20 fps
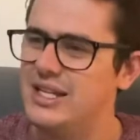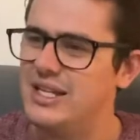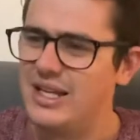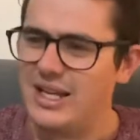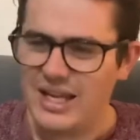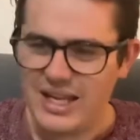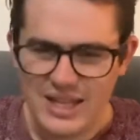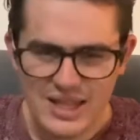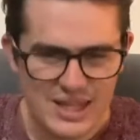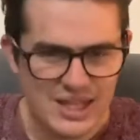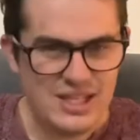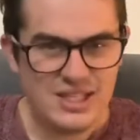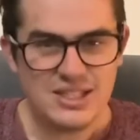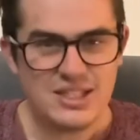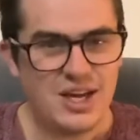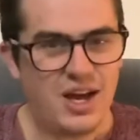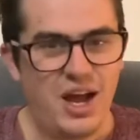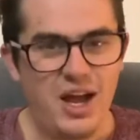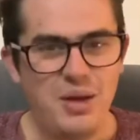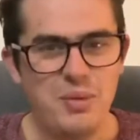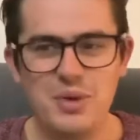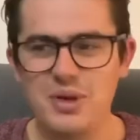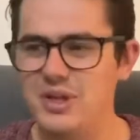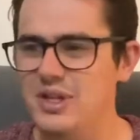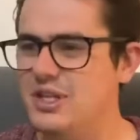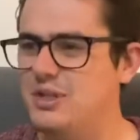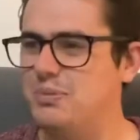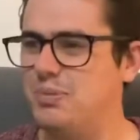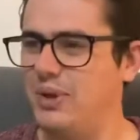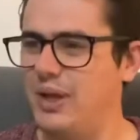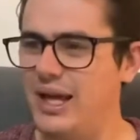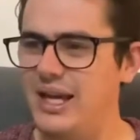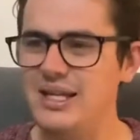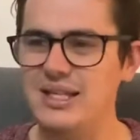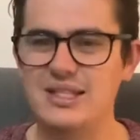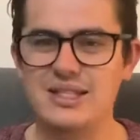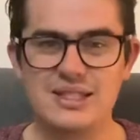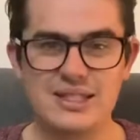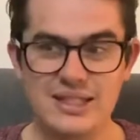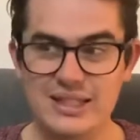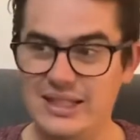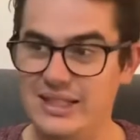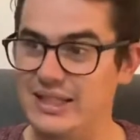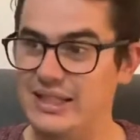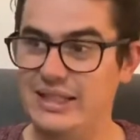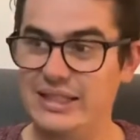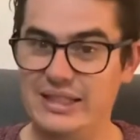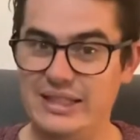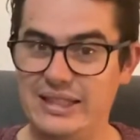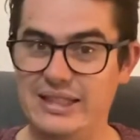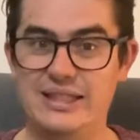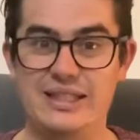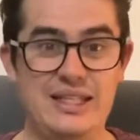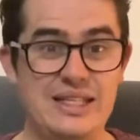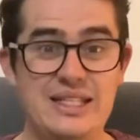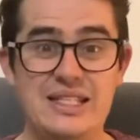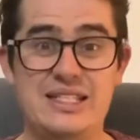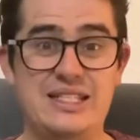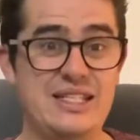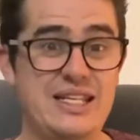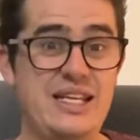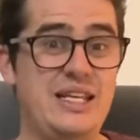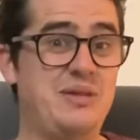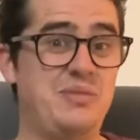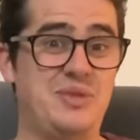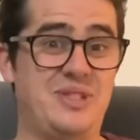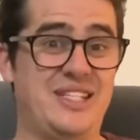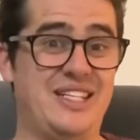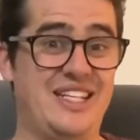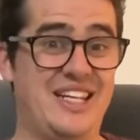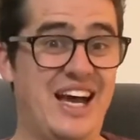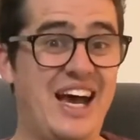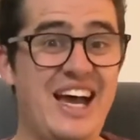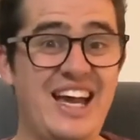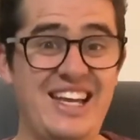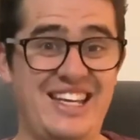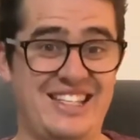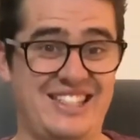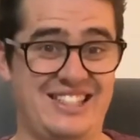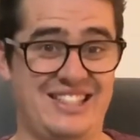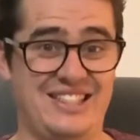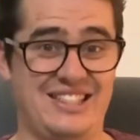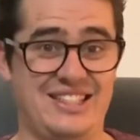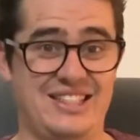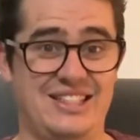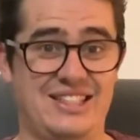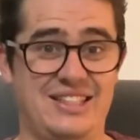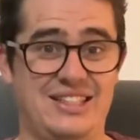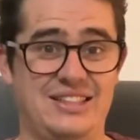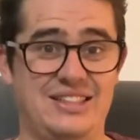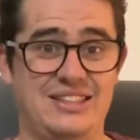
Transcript: in this time, in this place, this seems nice.